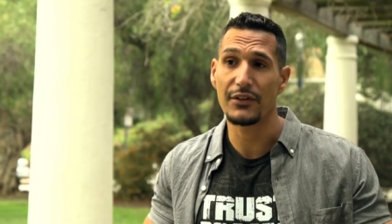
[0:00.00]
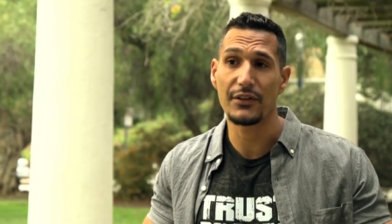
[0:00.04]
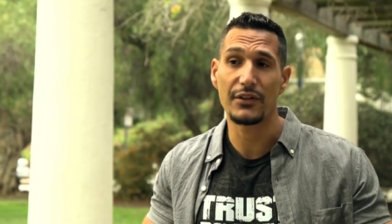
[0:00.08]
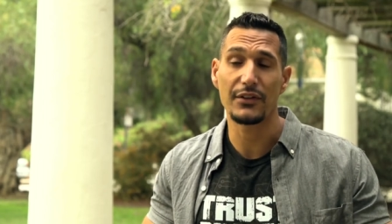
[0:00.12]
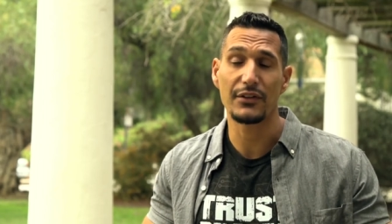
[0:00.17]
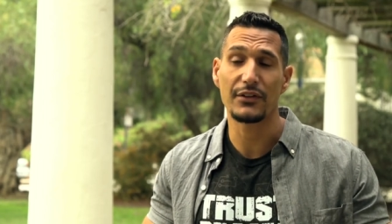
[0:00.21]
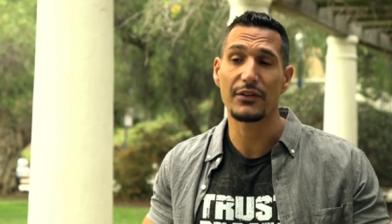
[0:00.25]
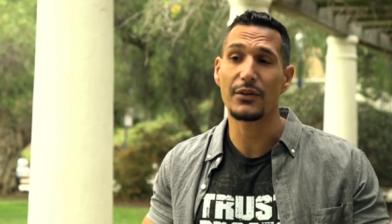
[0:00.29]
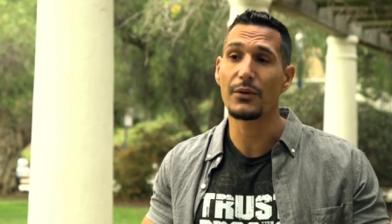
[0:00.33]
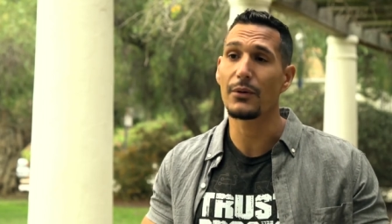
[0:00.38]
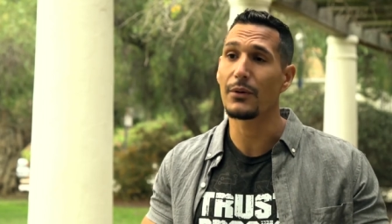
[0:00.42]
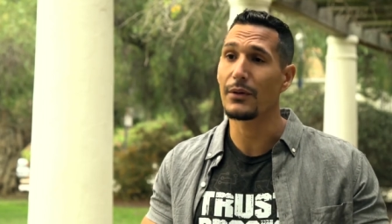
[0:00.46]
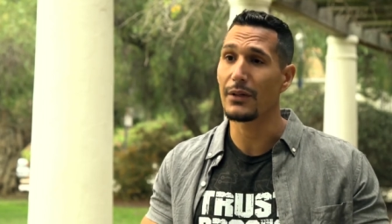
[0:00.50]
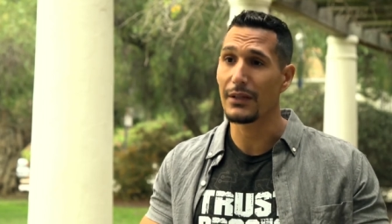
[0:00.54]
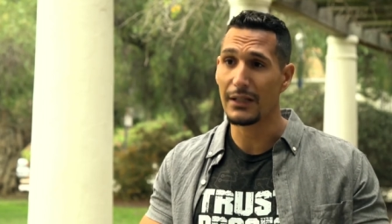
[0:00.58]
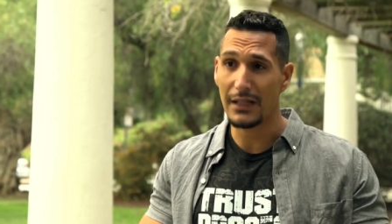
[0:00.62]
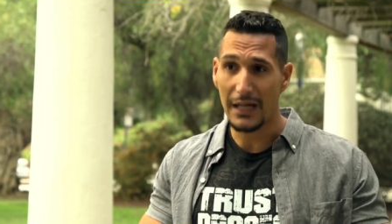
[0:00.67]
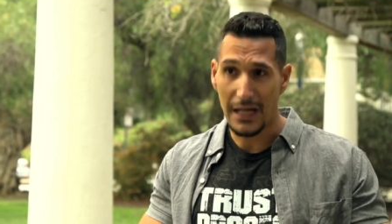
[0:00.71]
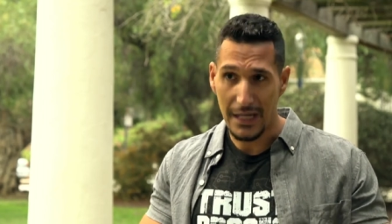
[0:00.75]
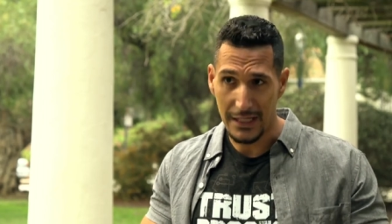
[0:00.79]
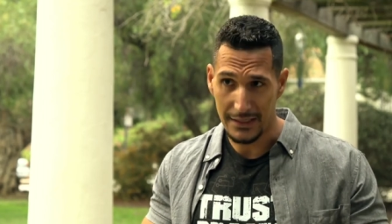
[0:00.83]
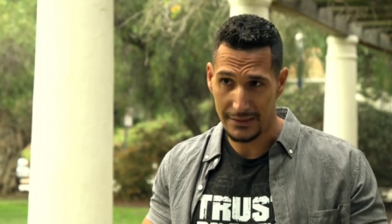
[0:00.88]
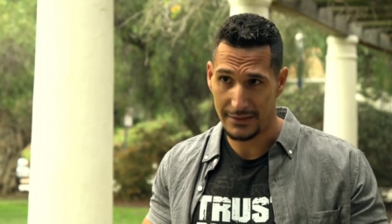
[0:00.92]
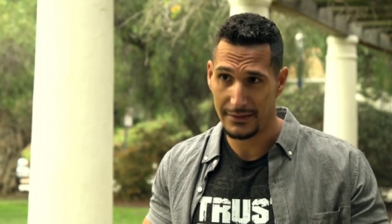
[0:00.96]
You can do a
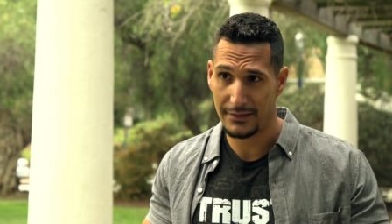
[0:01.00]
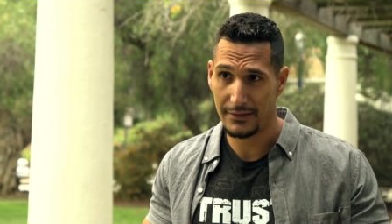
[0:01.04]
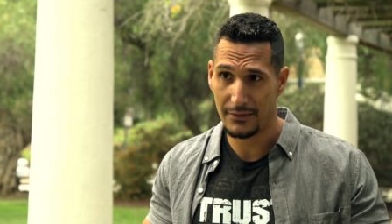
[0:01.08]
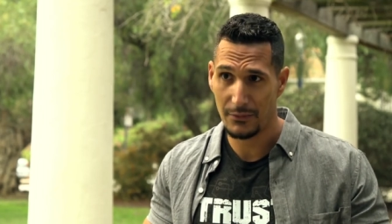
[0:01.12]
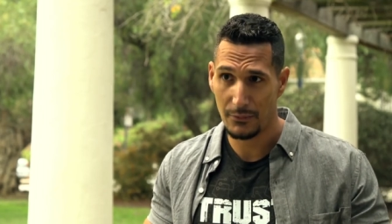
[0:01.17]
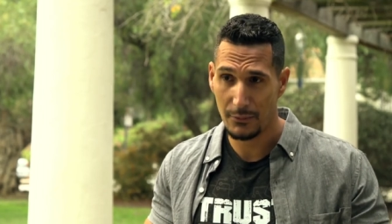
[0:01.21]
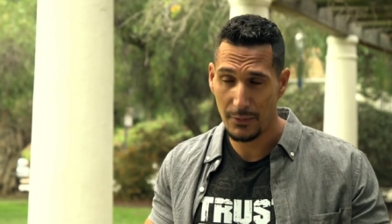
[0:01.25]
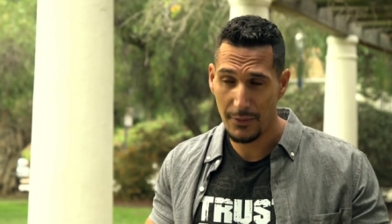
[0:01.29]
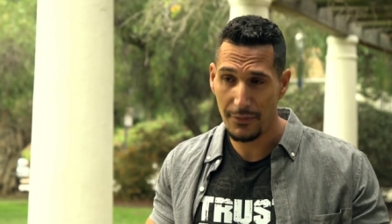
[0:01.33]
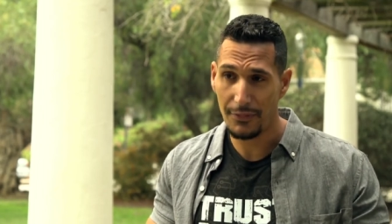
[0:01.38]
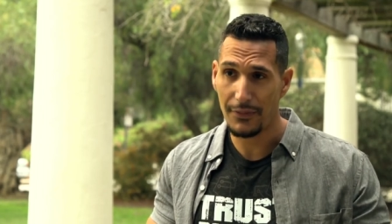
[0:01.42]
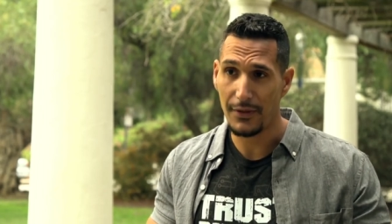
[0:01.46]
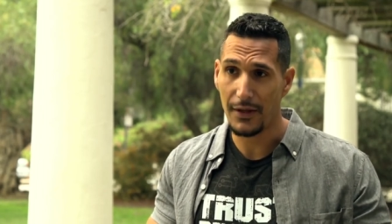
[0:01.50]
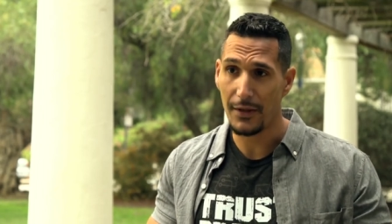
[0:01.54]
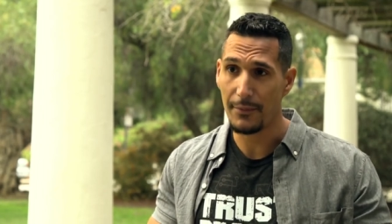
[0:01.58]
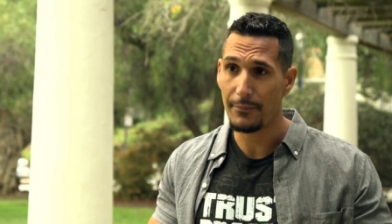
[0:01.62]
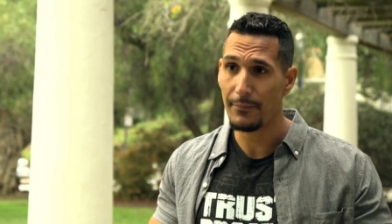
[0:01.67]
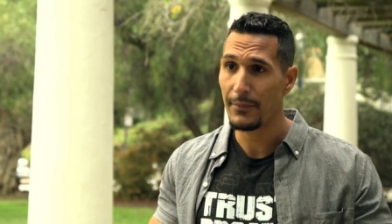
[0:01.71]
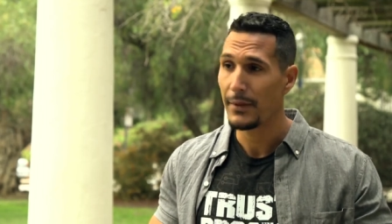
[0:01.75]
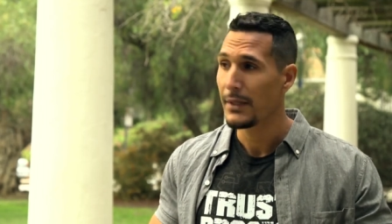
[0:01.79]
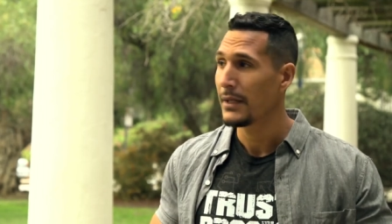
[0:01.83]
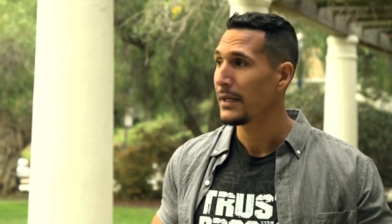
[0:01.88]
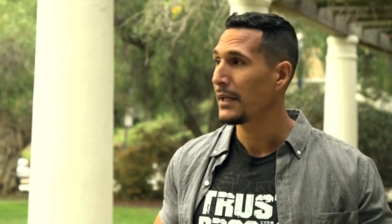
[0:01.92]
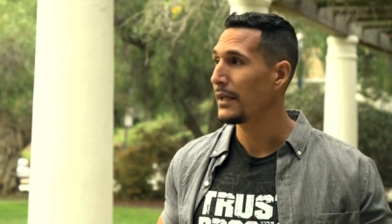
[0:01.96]
lot with
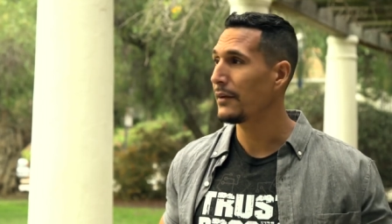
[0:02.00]
them.